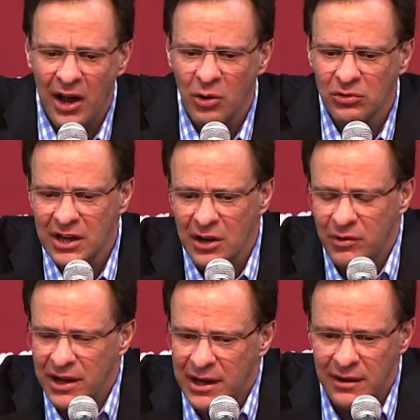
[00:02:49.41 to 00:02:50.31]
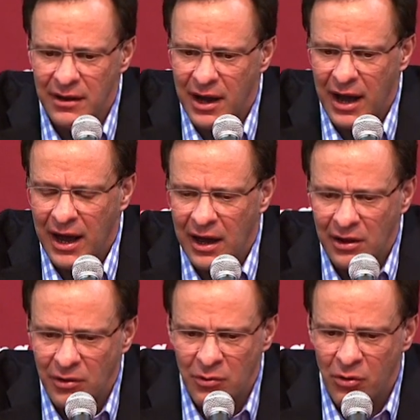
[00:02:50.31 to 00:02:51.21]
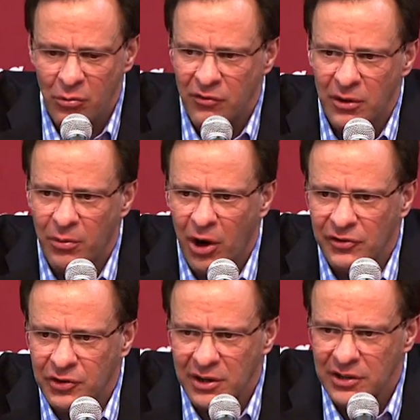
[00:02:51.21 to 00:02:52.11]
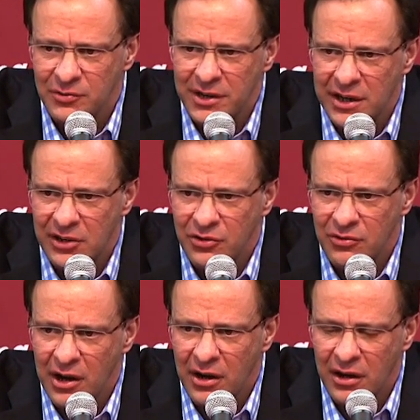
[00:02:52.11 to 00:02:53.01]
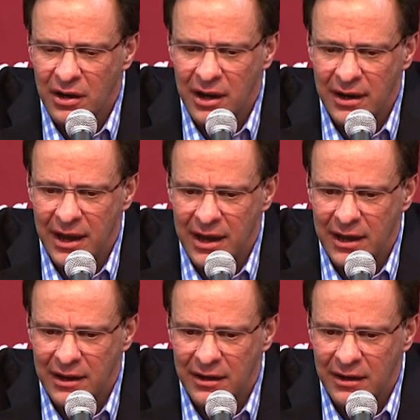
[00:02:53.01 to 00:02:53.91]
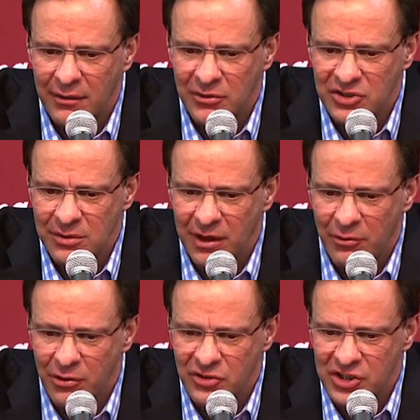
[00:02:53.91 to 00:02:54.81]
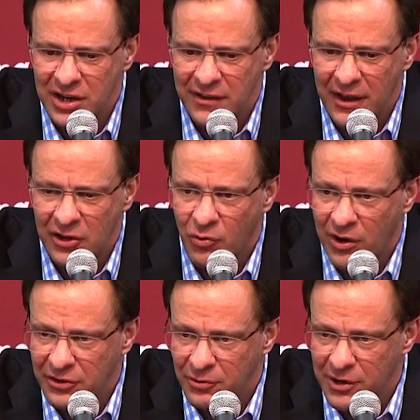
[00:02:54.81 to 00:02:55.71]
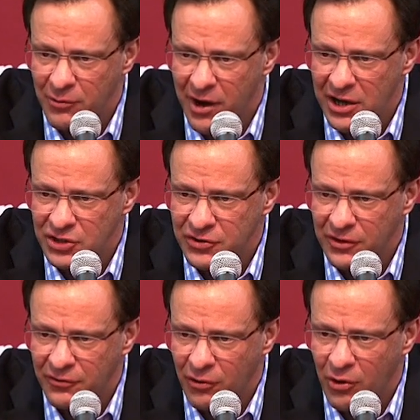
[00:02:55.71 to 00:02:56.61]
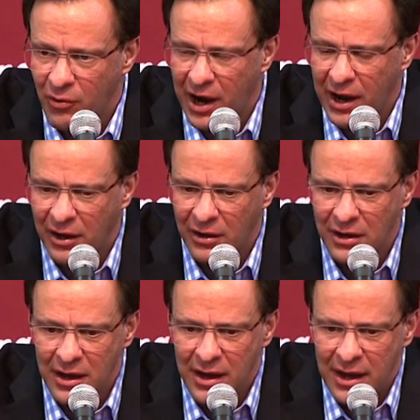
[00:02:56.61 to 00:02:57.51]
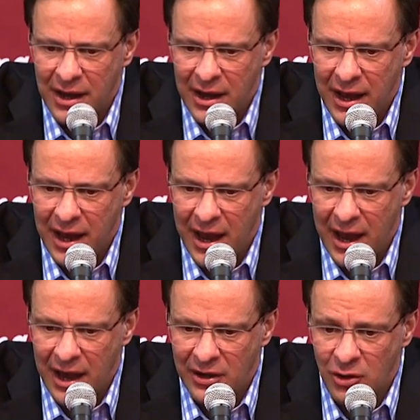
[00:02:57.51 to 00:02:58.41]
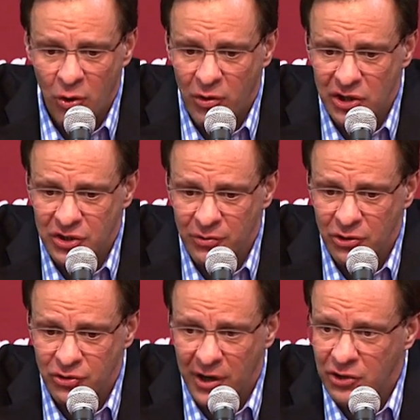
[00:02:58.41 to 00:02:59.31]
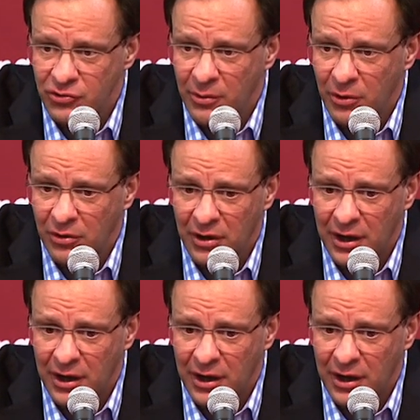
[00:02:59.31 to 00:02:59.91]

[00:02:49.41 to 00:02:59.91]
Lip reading: I don't think we weren't moving the ball as quick as we needed to there, and it seemed like we were sitting in that 23 range for a while. And no question, we were trying to dribble.